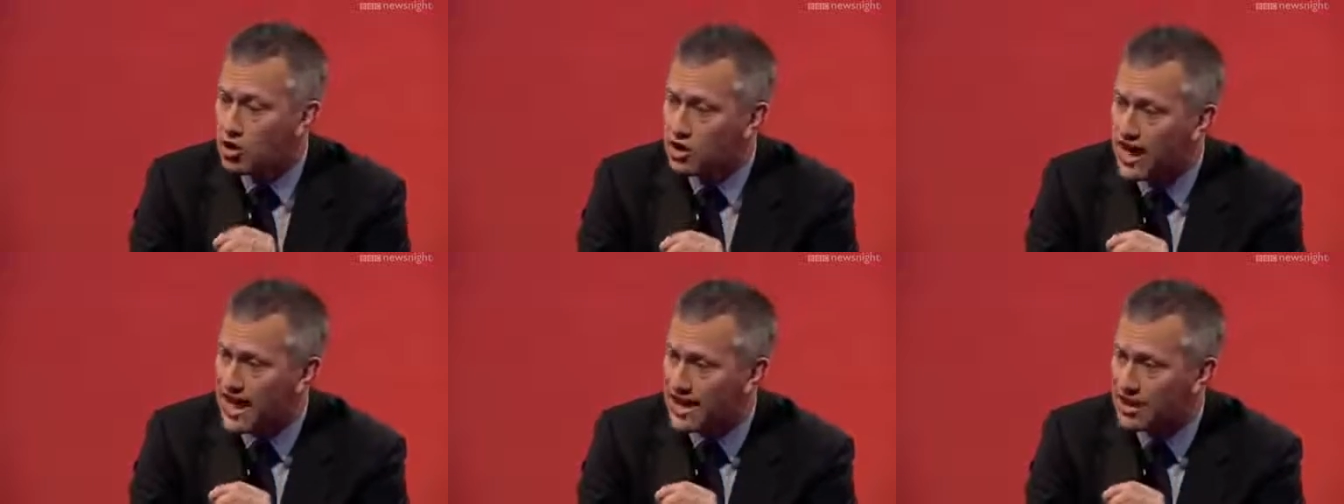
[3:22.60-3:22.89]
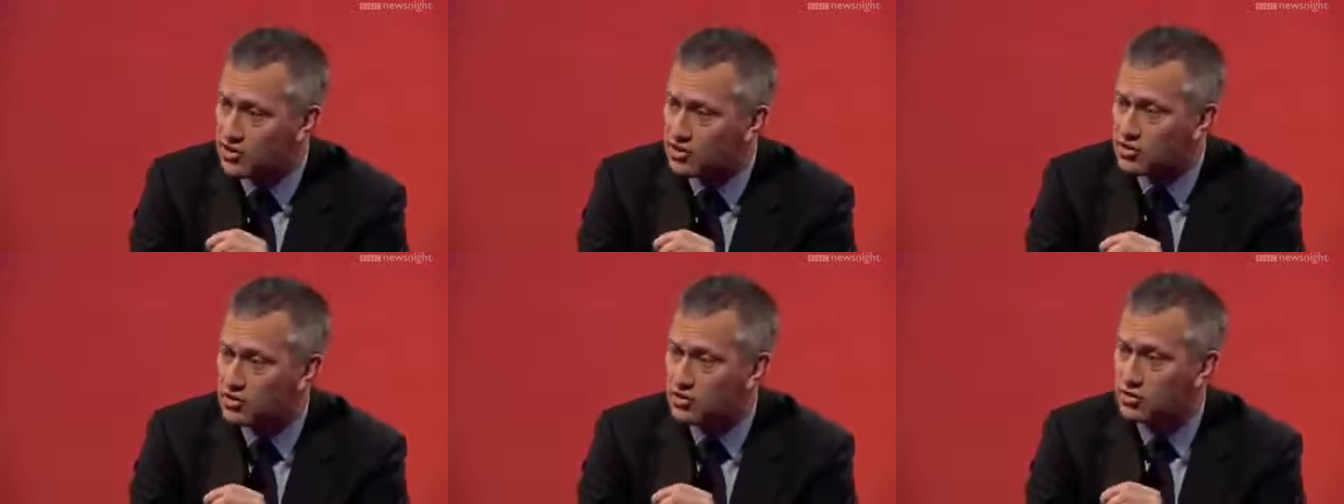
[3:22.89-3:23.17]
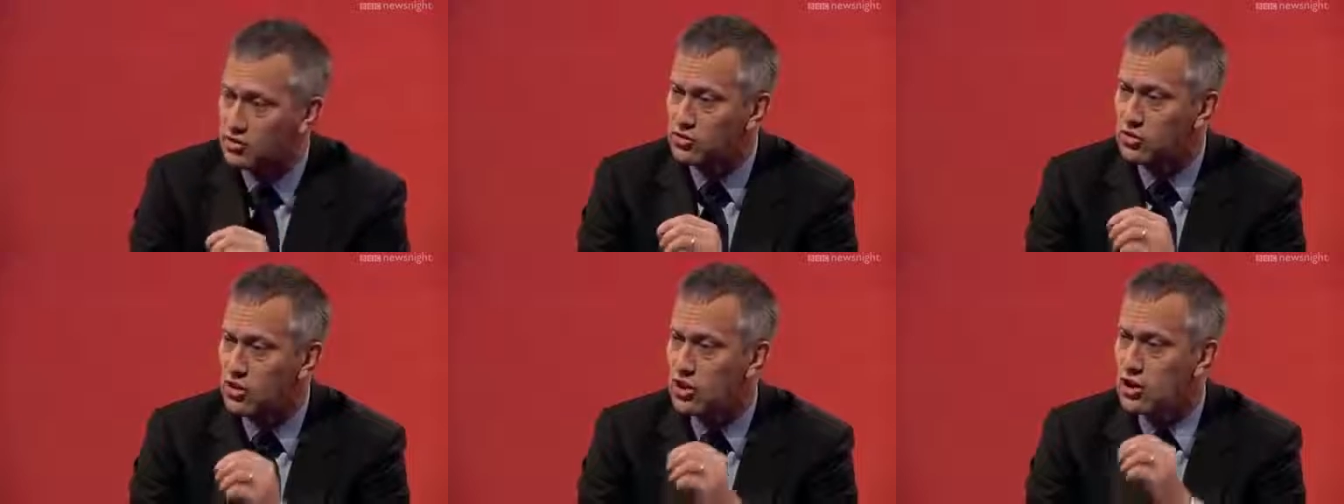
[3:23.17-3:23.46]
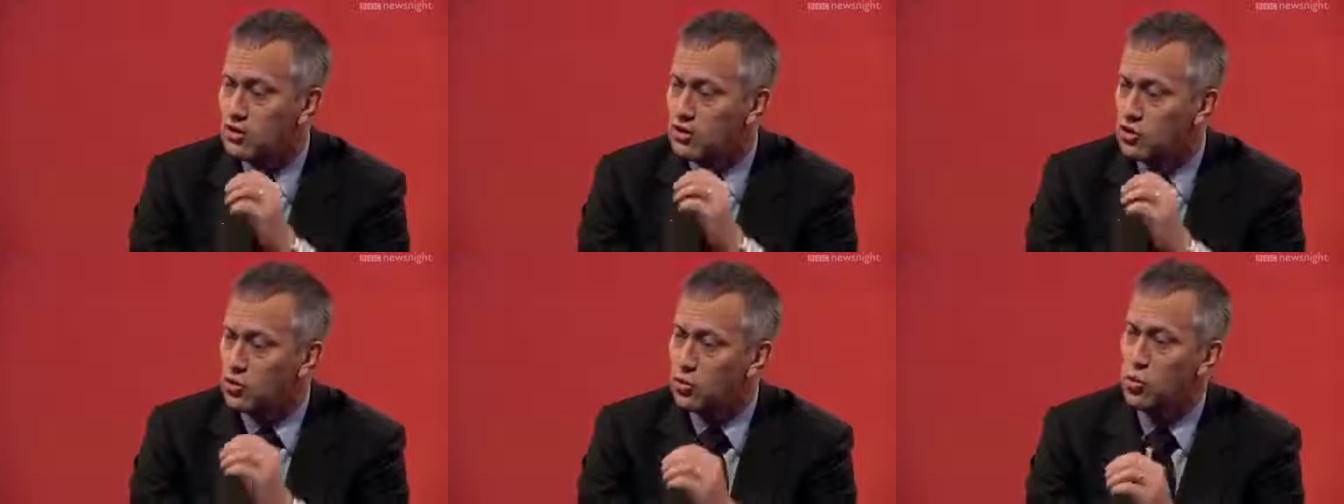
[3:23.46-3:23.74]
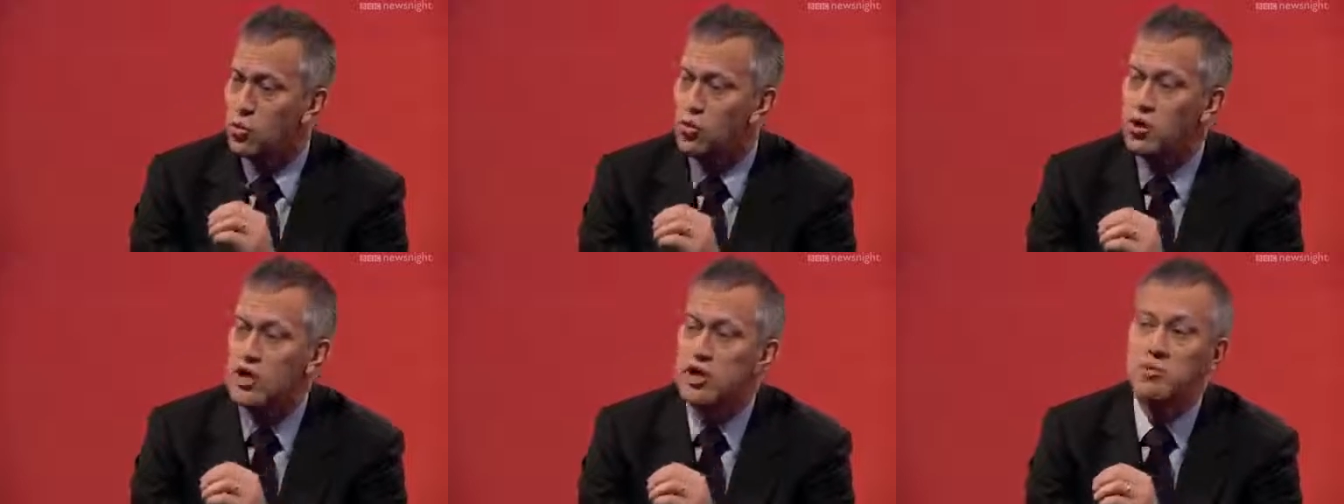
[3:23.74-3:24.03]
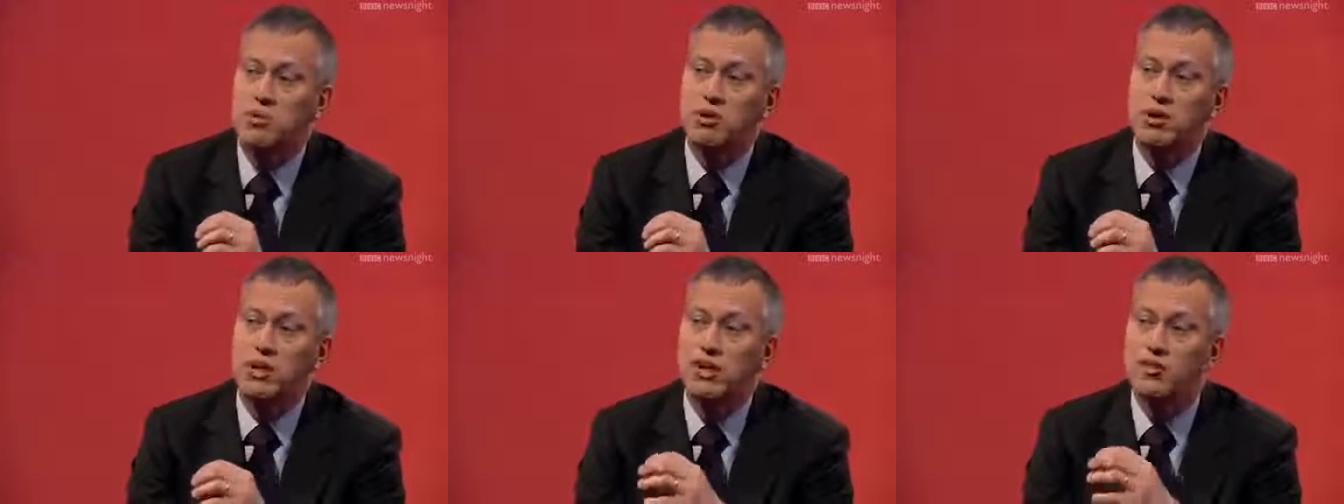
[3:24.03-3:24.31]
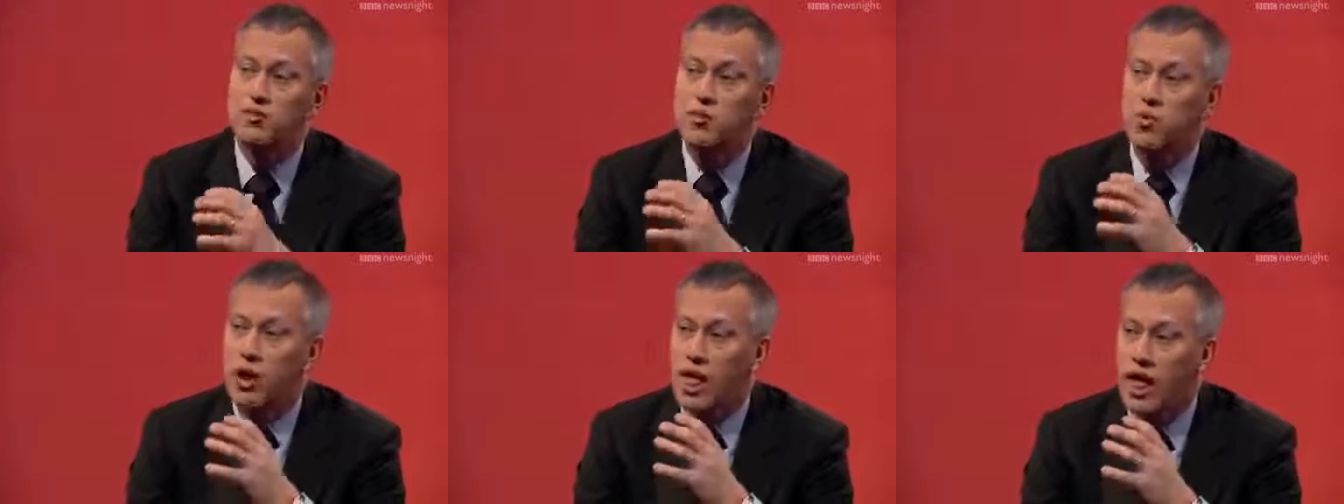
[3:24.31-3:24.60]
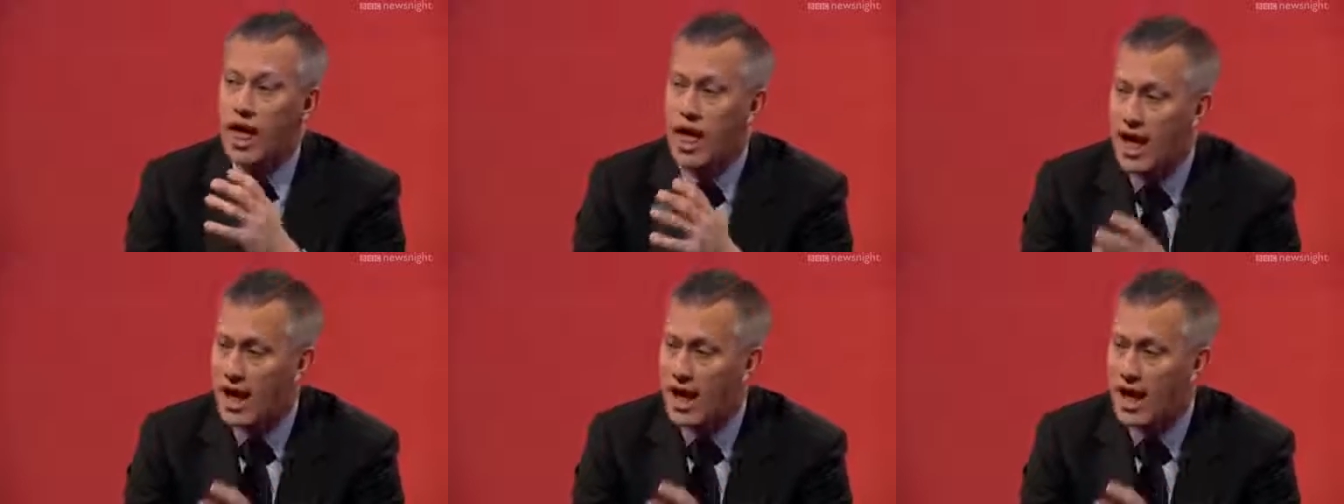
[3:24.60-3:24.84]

on actions that we believe will